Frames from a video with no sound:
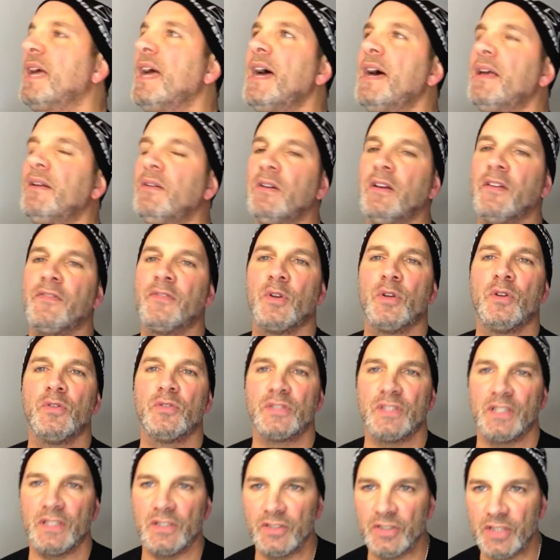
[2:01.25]
at if you're
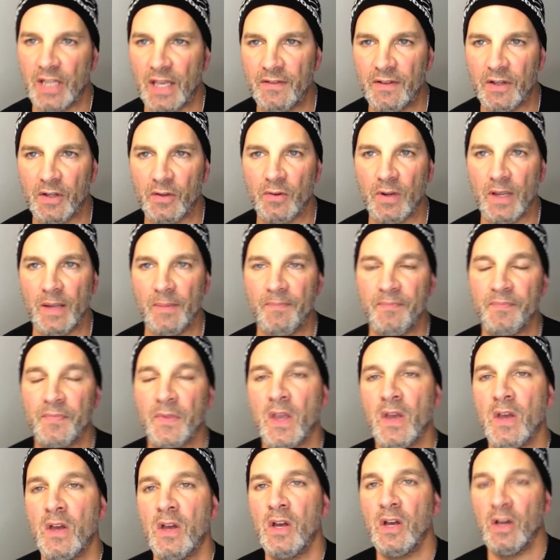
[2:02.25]
using a shaving cream.
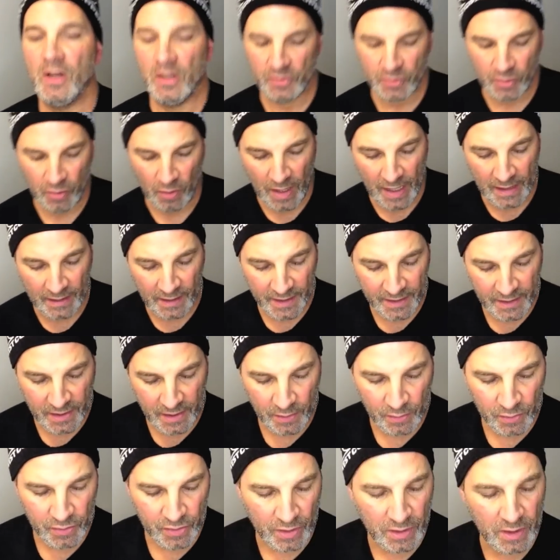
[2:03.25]
So I like to
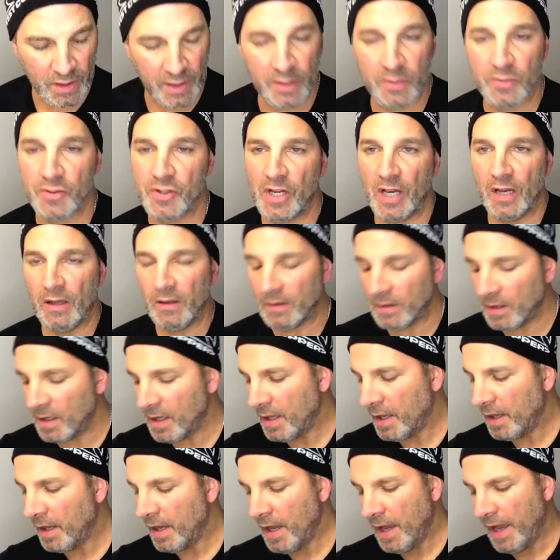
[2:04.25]
use a clear gel
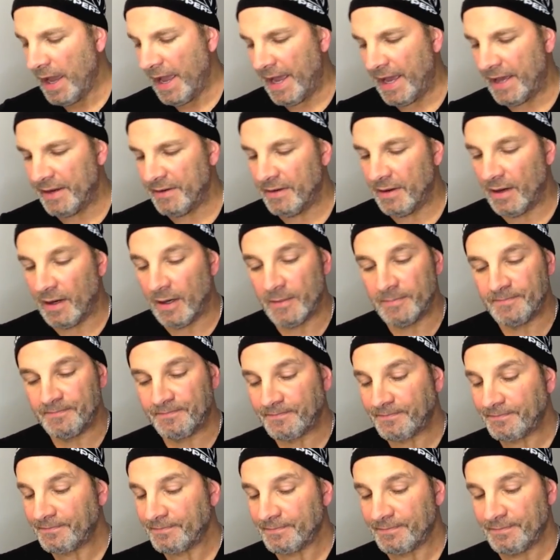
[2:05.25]
and uh,
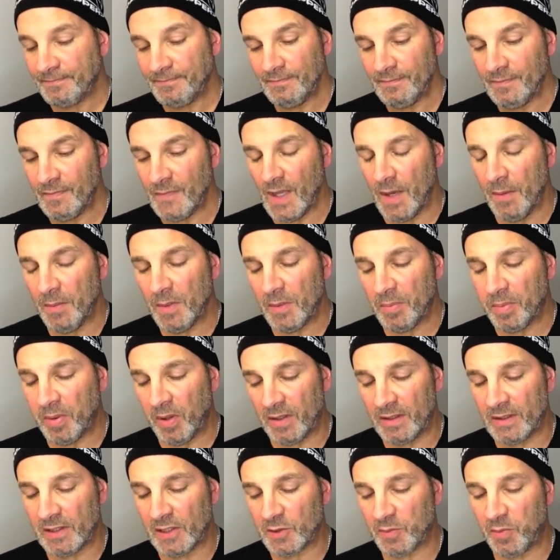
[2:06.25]
I'm going to
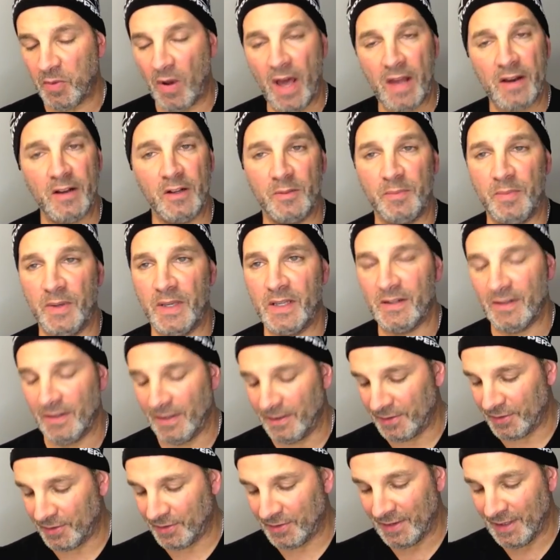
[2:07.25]
plug this product
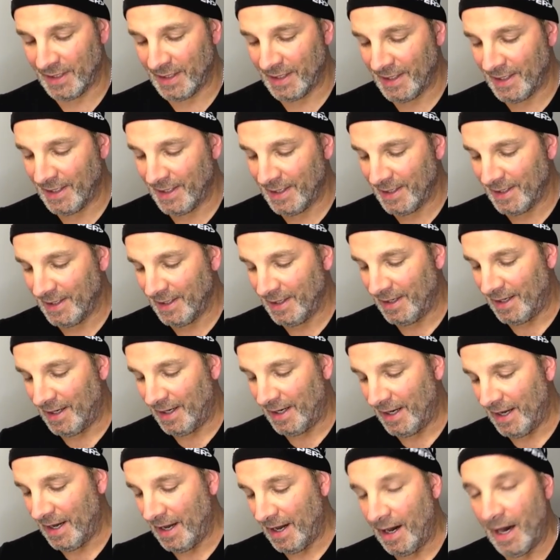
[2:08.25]
because
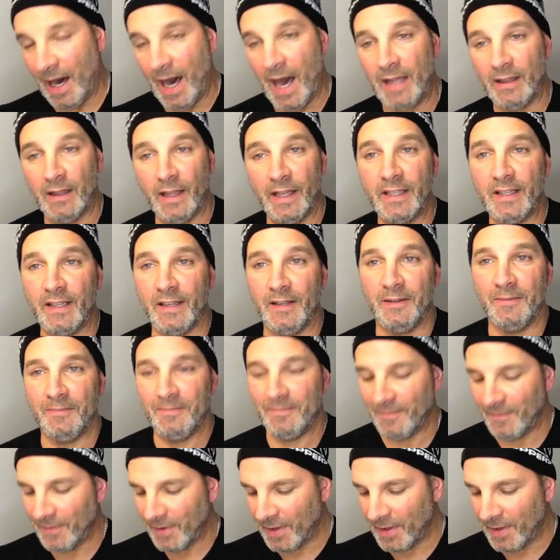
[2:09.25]
uh, I like it.